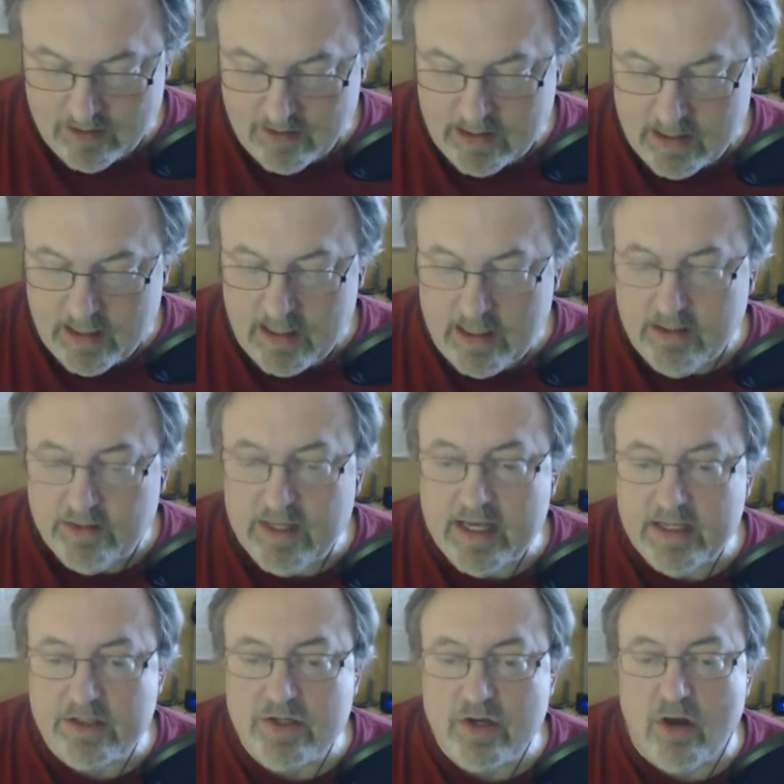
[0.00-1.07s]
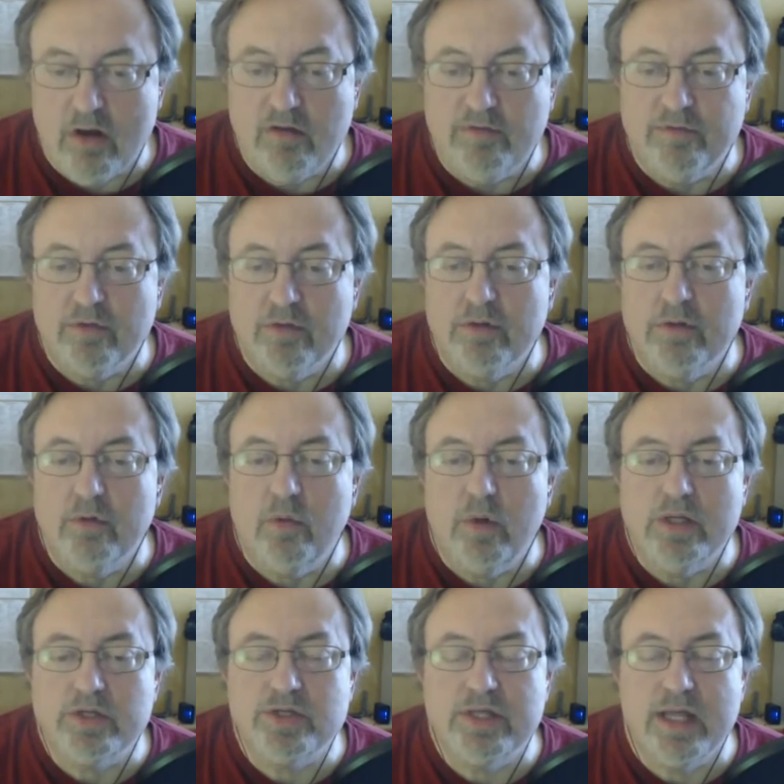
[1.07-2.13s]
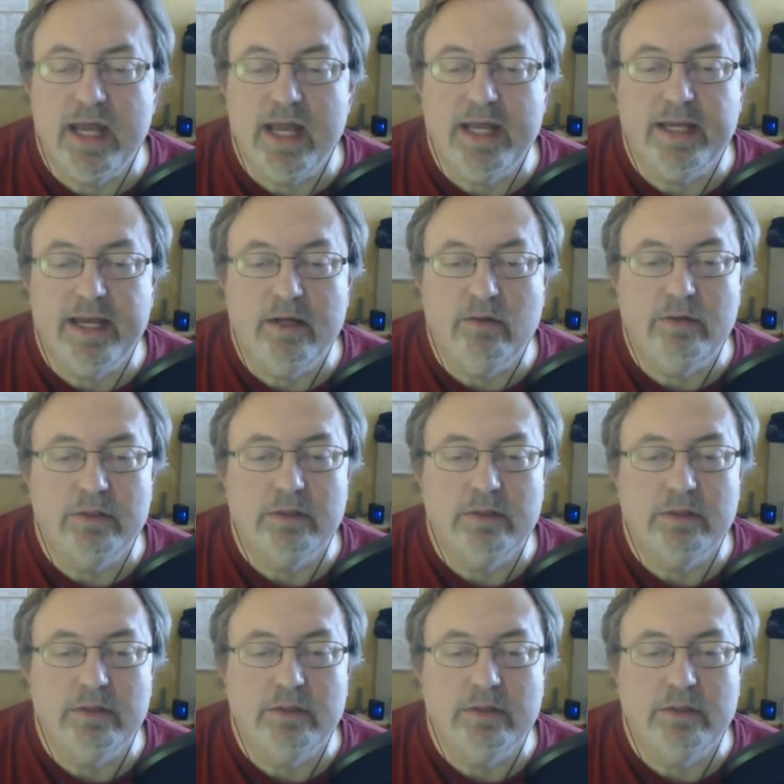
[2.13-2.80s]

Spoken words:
Hey, thanks, y'all, for watching the Hangout.